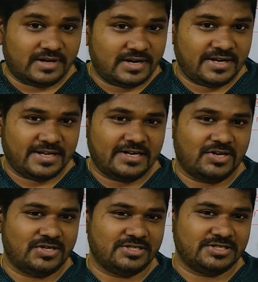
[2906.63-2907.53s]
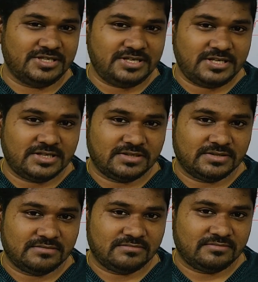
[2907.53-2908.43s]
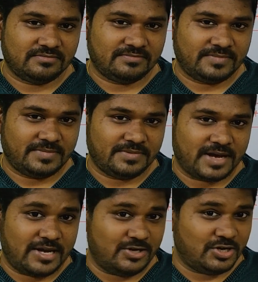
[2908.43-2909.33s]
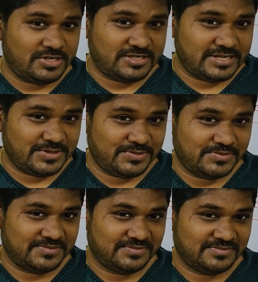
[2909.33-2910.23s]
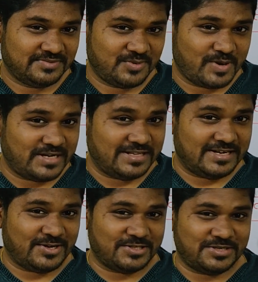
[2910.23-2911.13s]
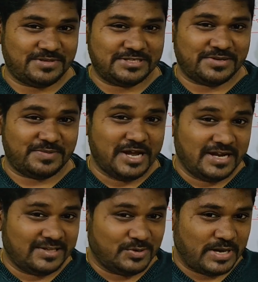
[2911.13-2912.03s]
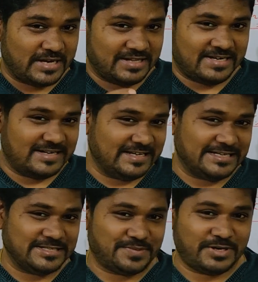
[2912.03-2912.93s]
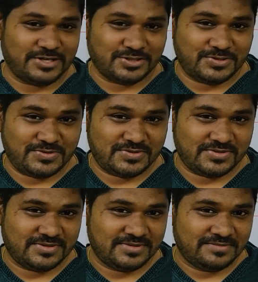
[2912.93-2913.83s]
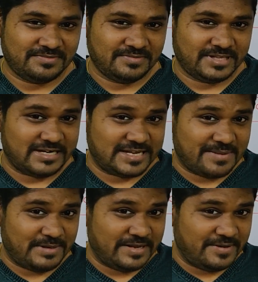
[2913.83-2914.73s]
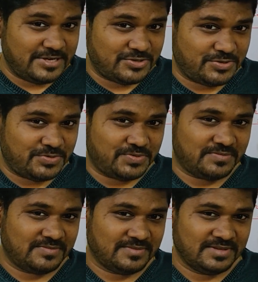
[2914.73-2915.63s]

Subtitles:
That energy, I will not tell you where that conservation of, where that decrease of energy goes. That is, I am leaving to you.